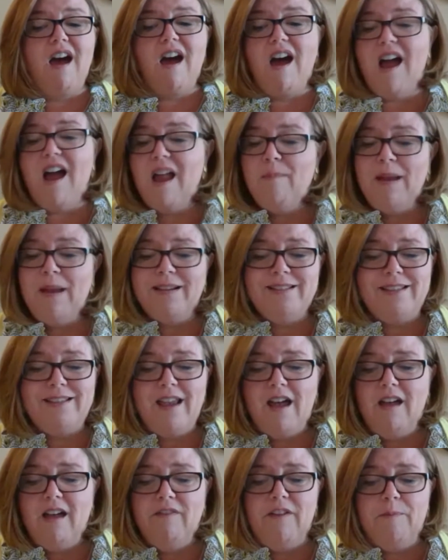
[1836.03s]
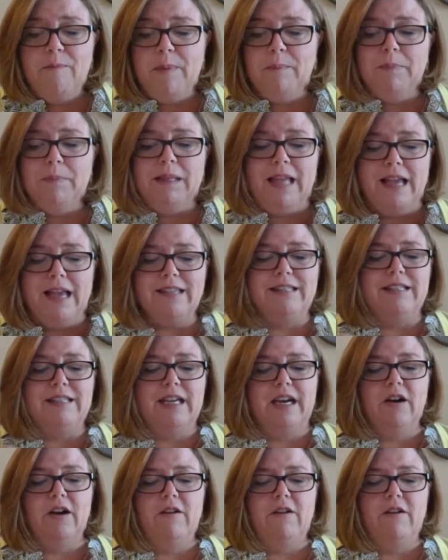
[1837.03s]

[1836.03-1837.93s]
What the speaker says: I myself have been blessed to